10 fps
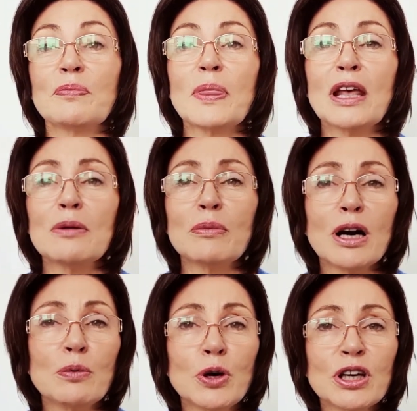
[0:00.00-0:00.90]
My
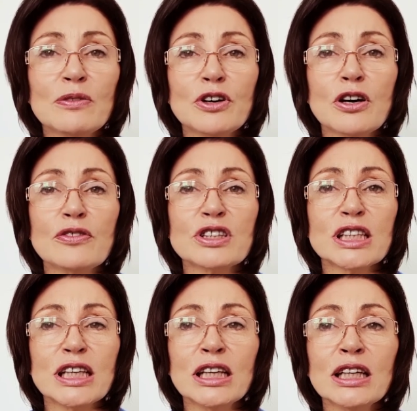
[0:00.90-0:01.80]
work involves
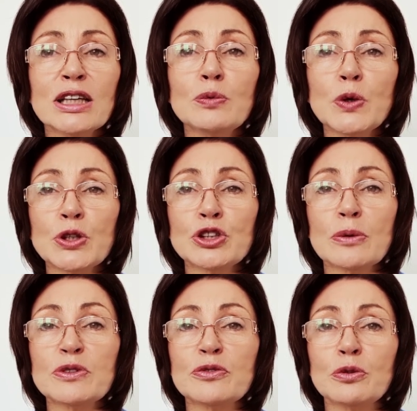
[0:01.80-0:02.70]
healing workshops
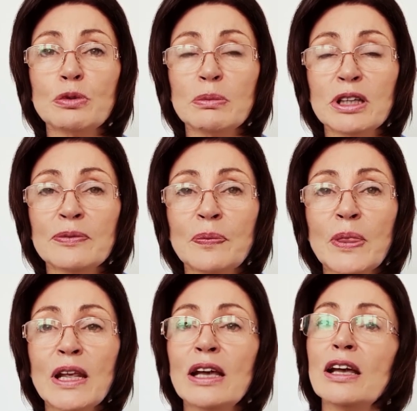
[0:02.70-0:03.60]
for women.
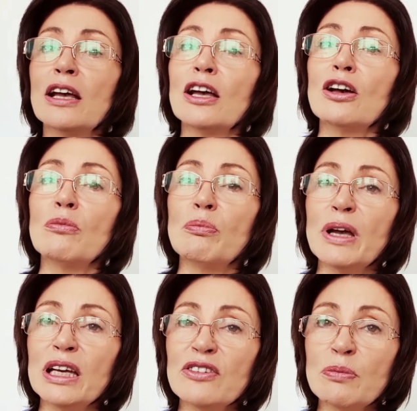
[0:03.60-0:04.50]
Many
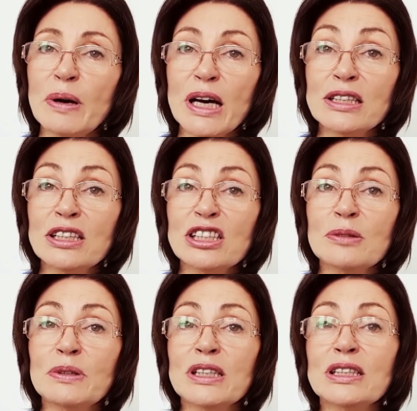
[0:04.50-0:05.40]
of the
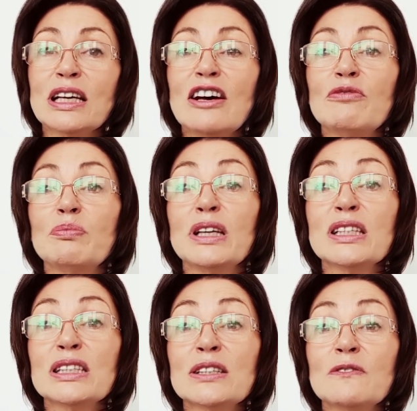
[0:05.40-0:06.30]
participants have been
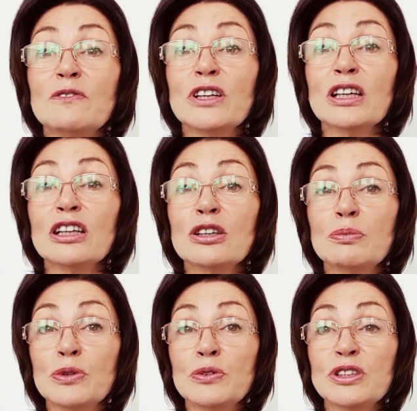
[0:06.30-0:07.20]
severely
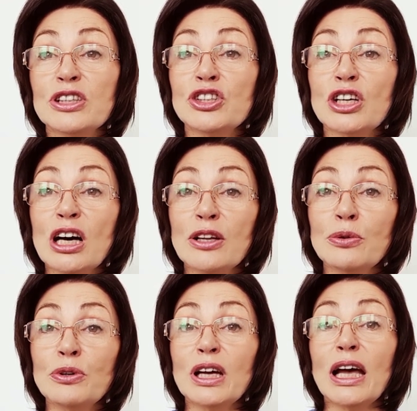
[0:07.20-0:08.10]
abused in childhood
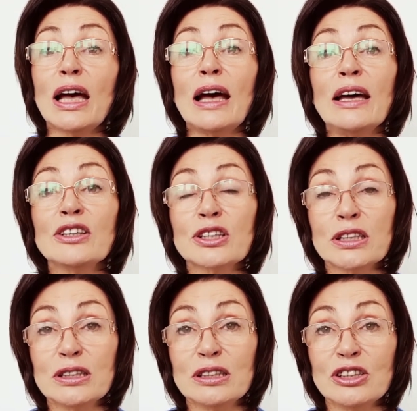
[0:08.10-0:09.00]
and
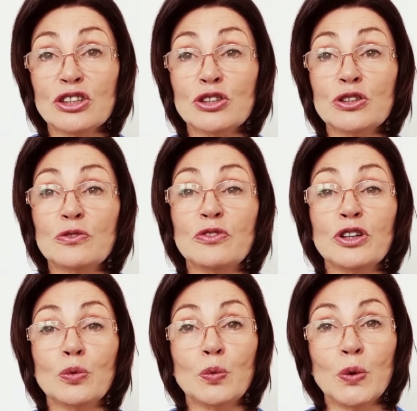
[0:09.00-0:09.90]
conditioned to feel
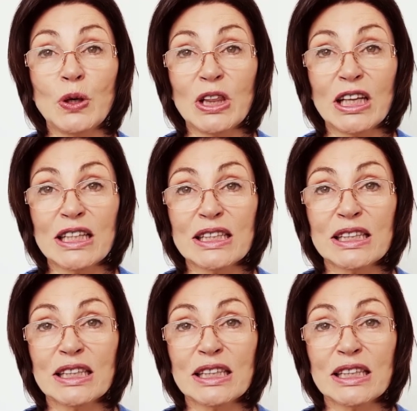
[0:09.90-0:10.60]
worthless.